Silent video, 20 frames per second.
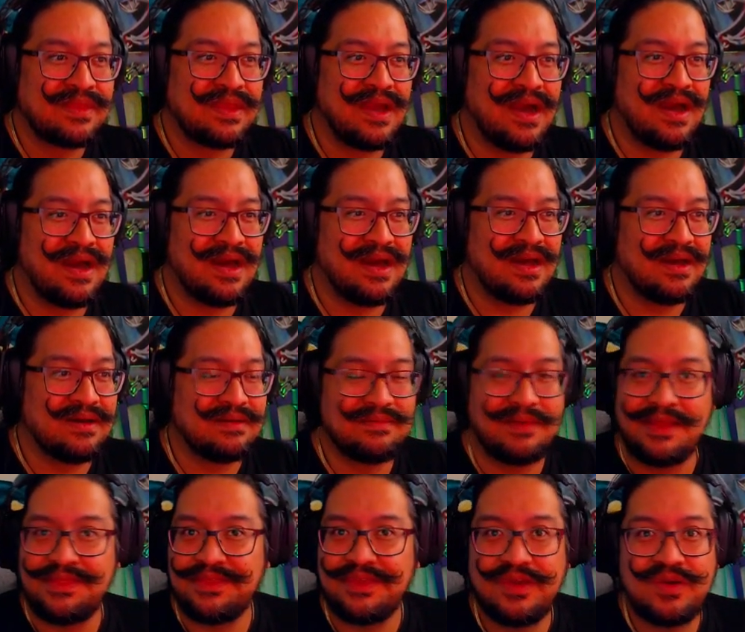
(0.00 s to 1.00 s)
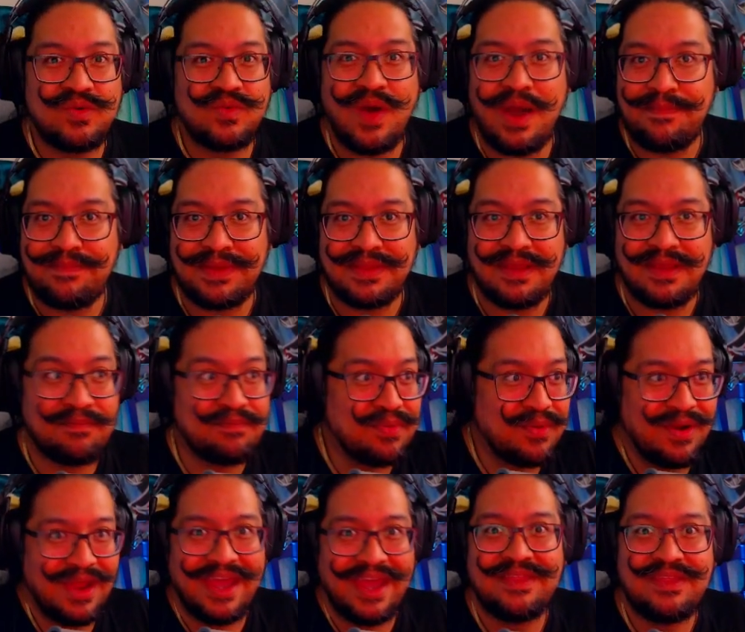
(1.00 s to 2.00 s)
uh, a new weapon, a
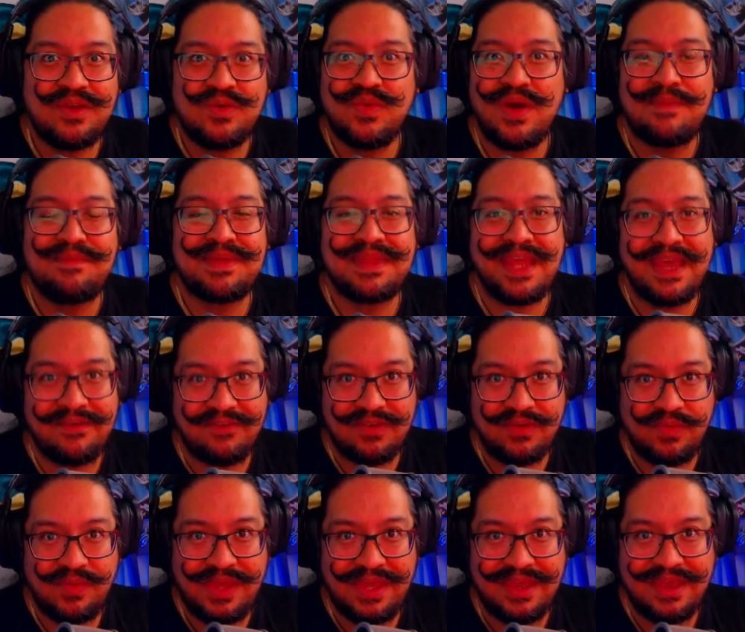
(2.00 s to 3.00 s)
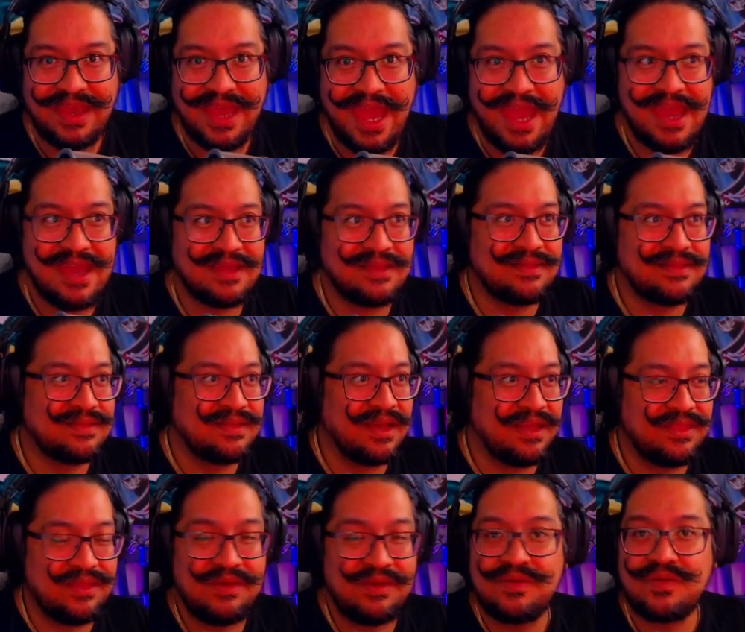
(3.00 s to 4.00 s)
brand new weapon every week and
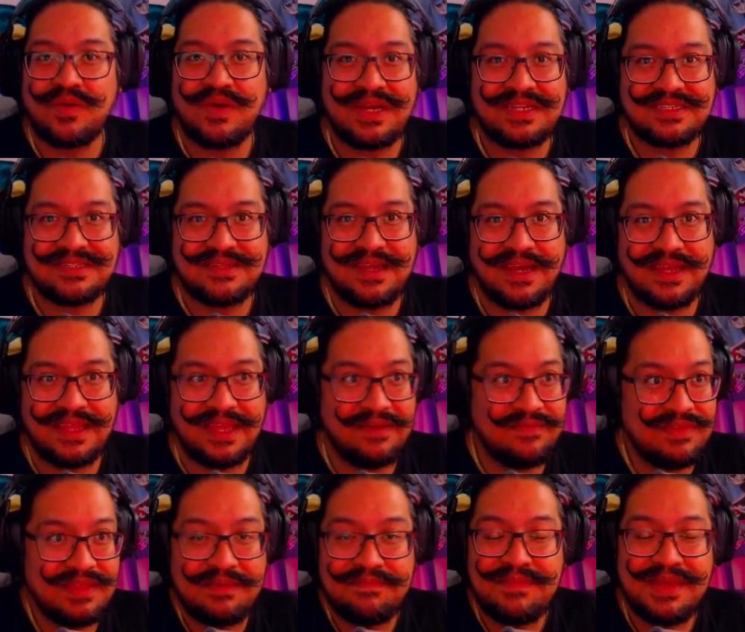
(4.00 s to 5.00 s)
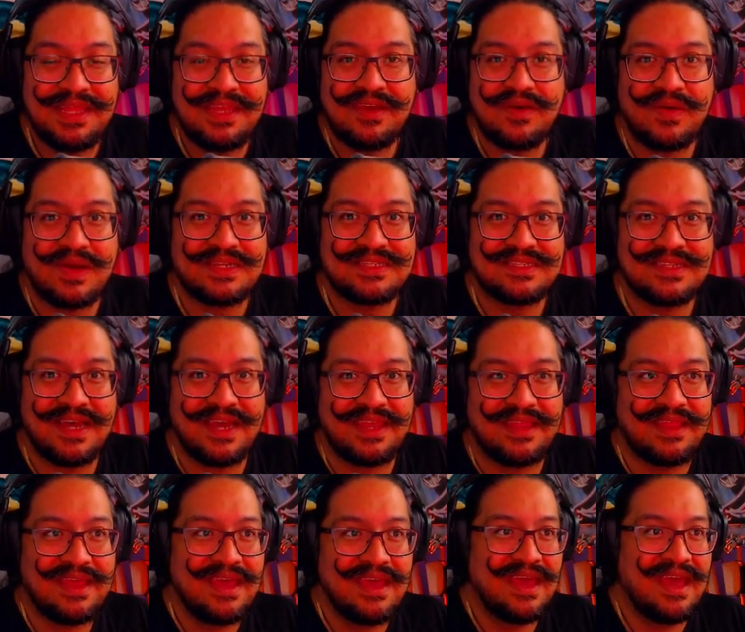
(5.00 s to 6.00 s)
a new quest line, even a mini quest
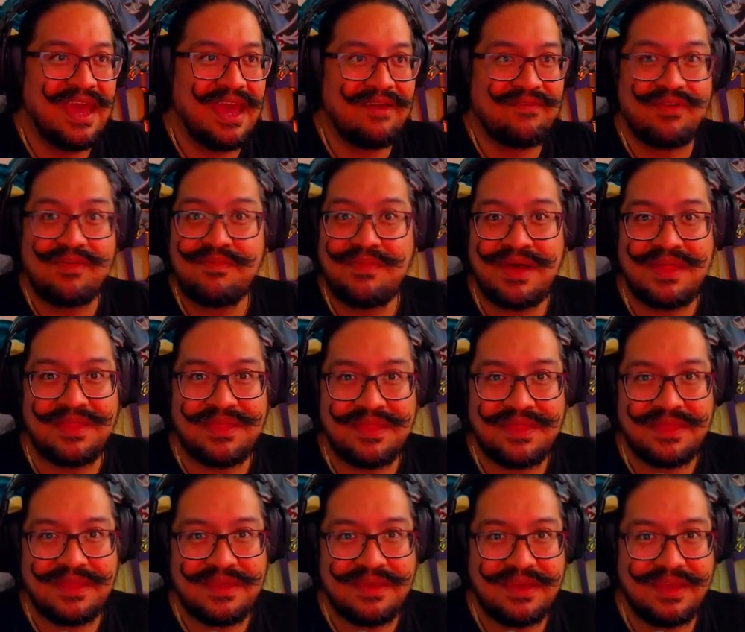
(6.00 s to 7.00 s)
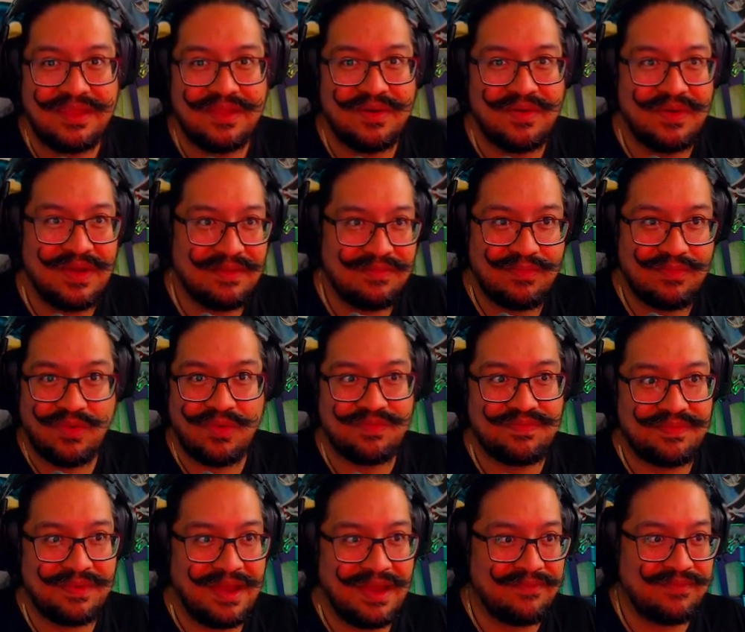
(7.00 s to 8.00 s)
line every month, you know, or
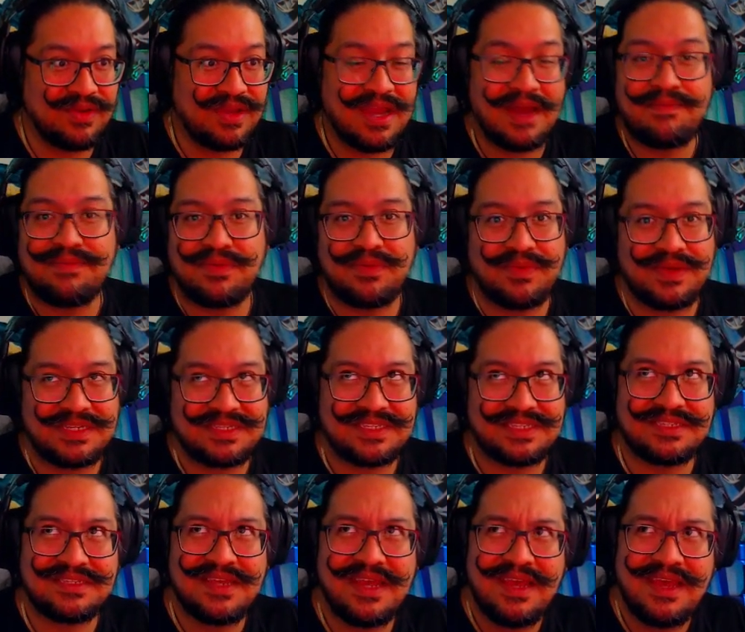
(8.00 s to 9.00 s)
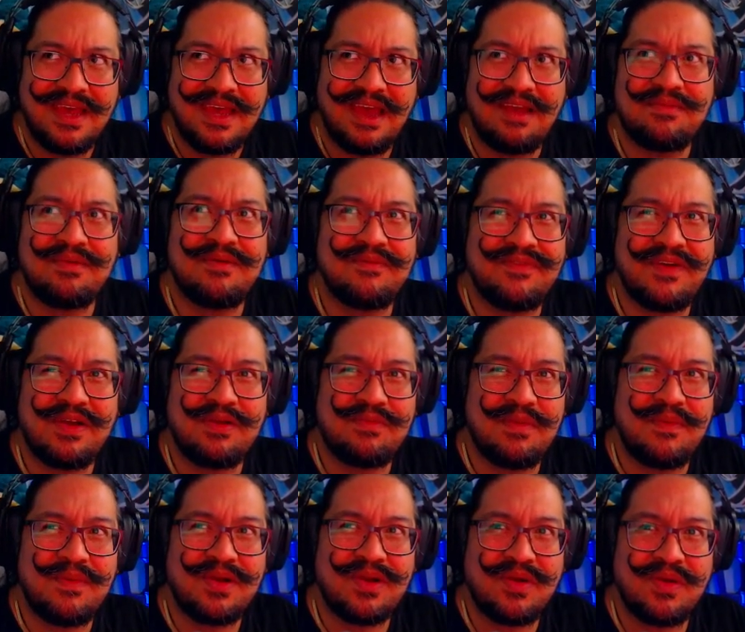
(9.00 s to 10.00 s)
every couple of weeks. Because I remember, if I
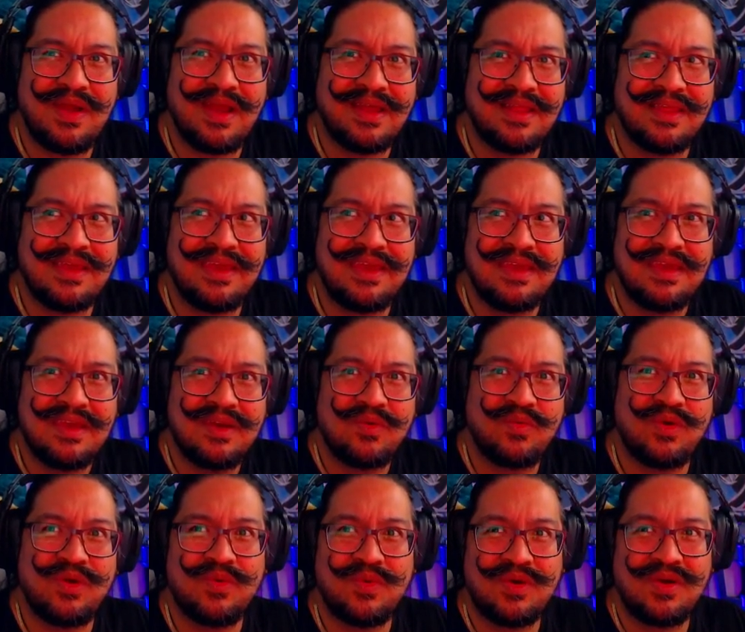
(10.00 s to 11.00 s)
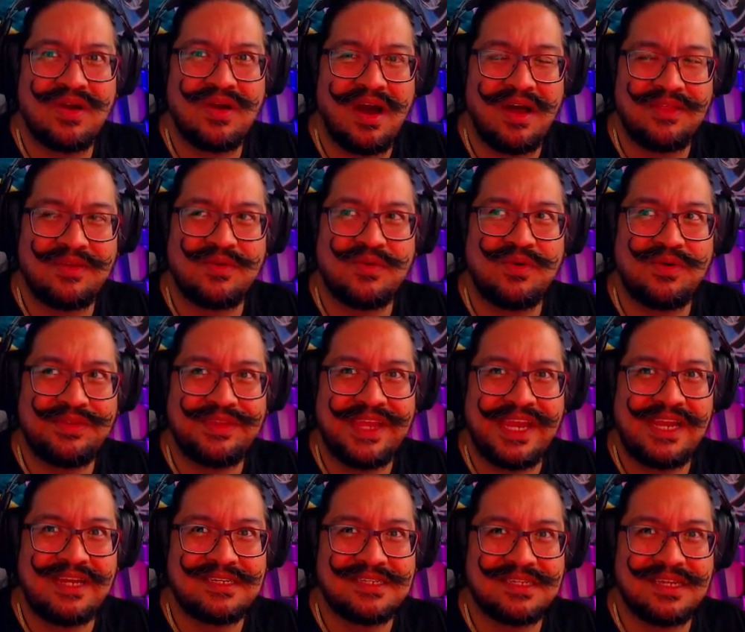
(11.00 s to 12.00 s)
remember correctly, we were on a
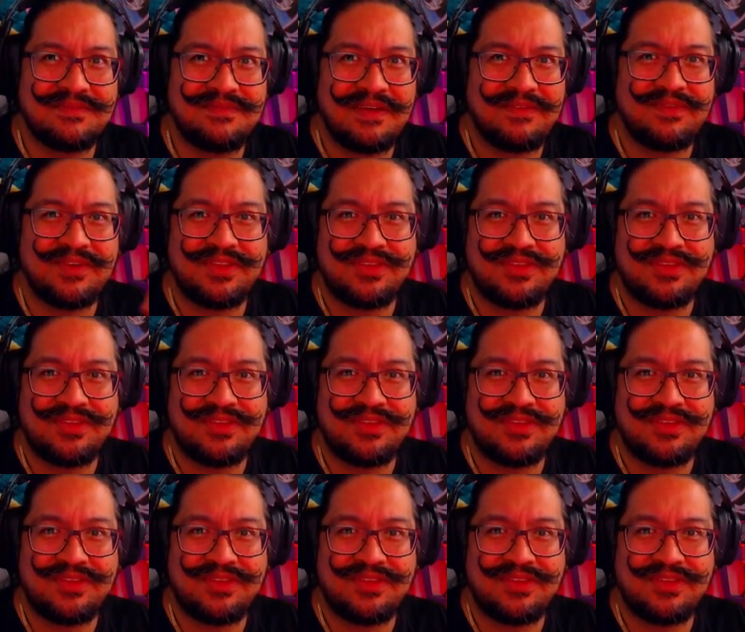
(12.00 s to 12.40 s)
rotation of every